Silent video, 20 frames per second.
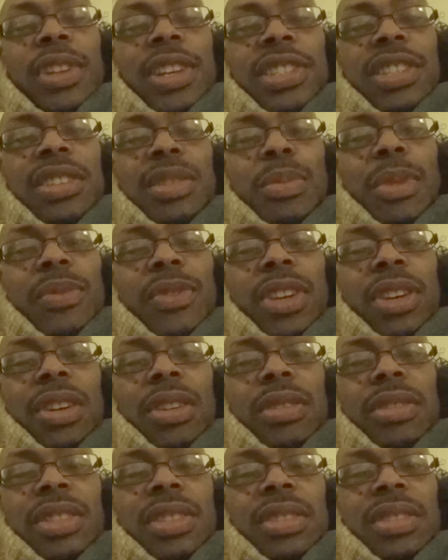for listening to my
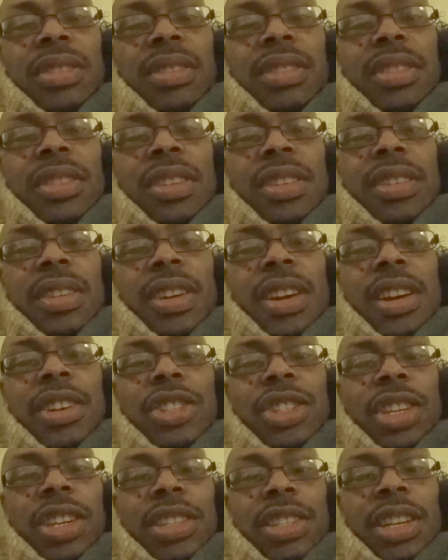videos.
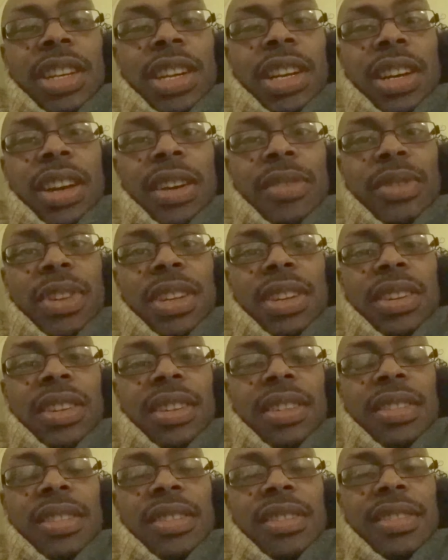And she is getting heavy.
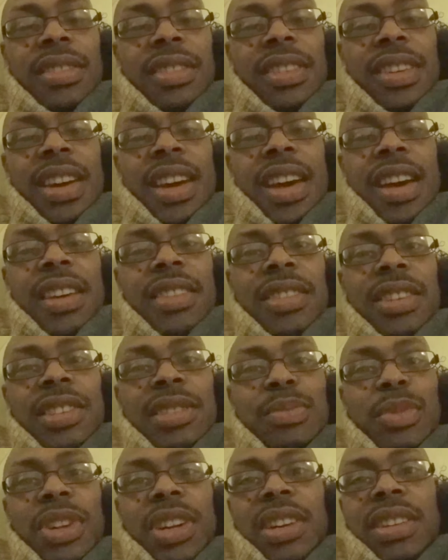And
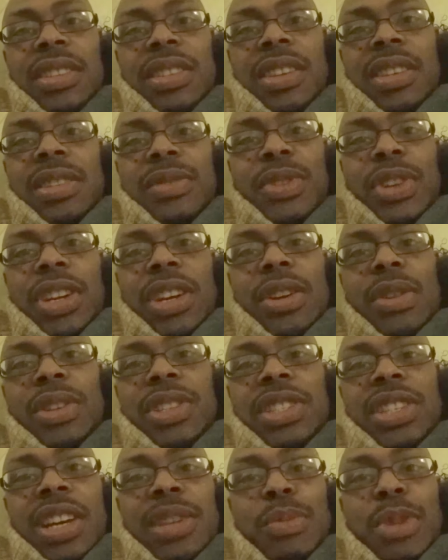this minute, this video
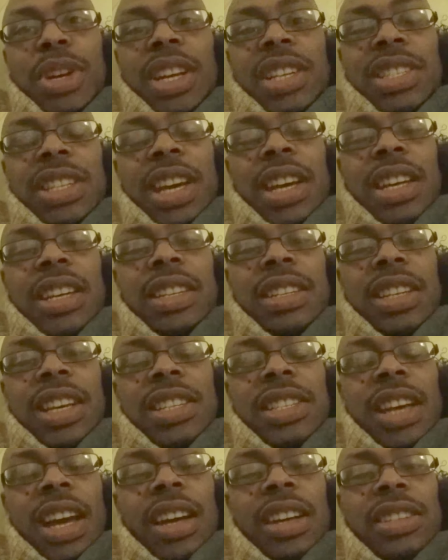is 10 minutes and
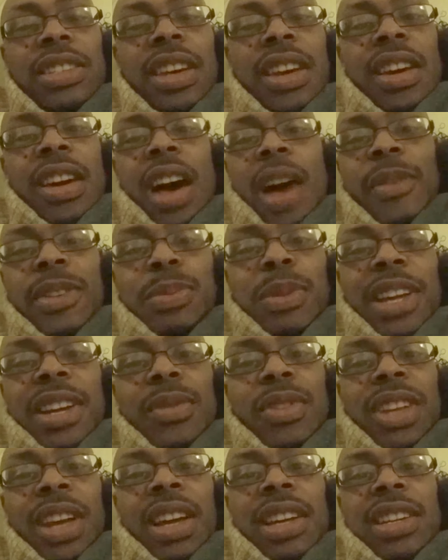10 seconds. I've
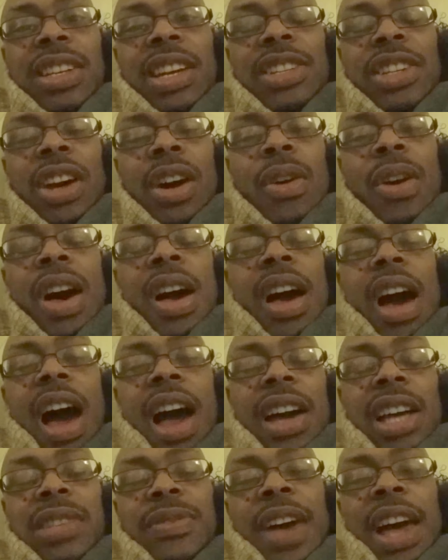explained everything in detail,
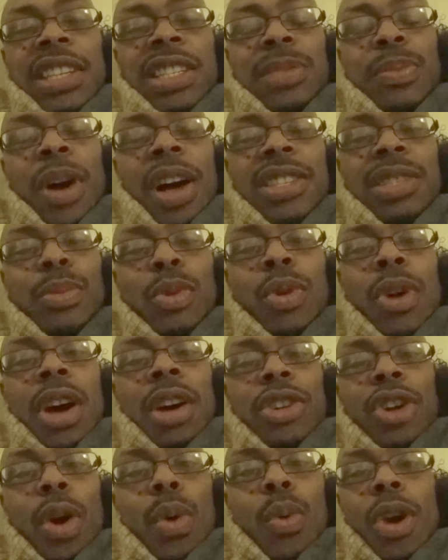high as facts as possible.
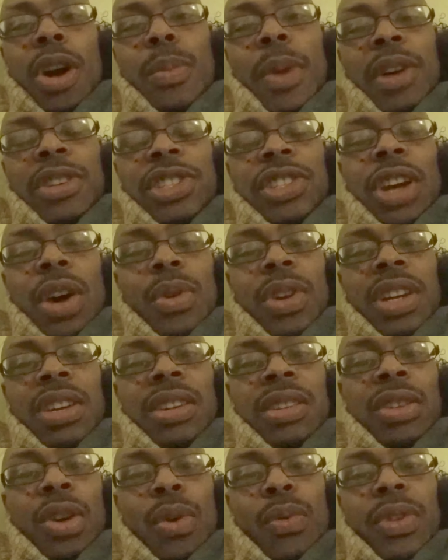Don't worry about
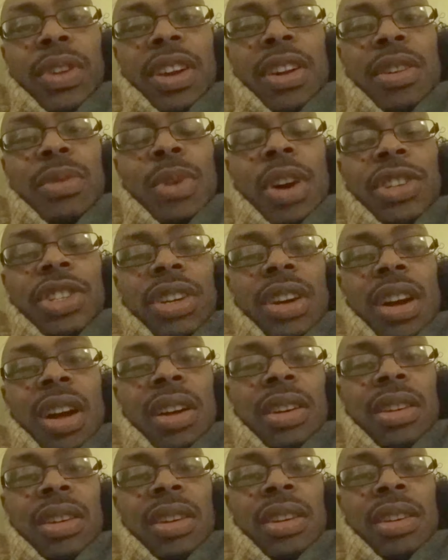Snowden over there in Russia.
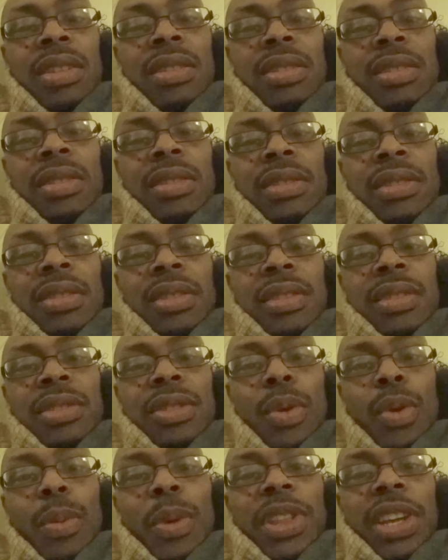
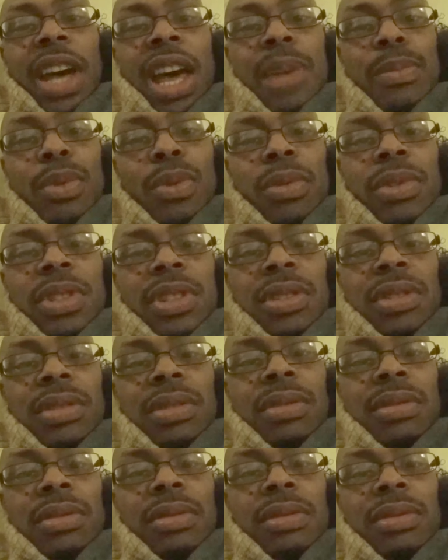Don't worry about the cables.
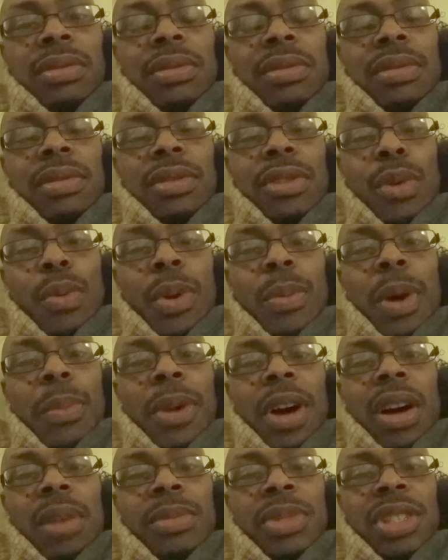Don't worry about
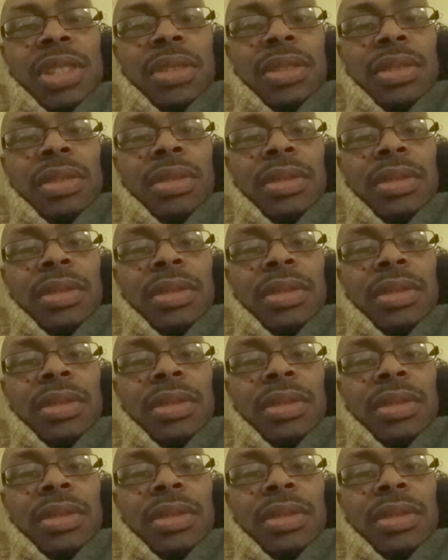bombs.